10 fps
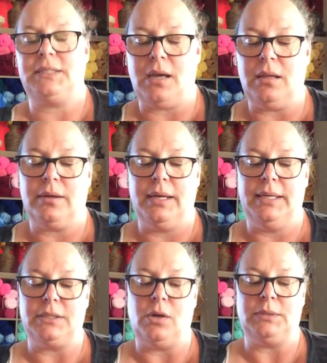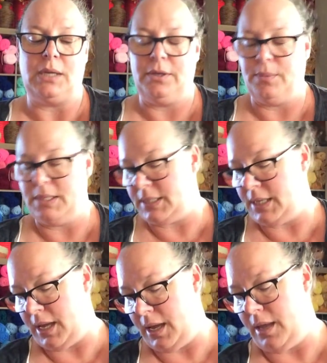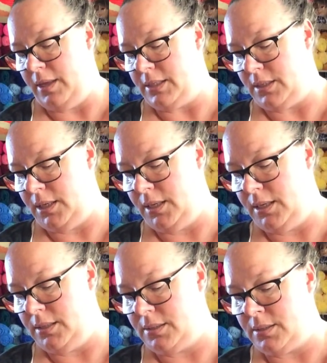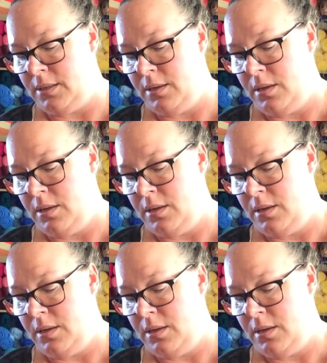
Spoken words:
this color is Hometown USA, and this is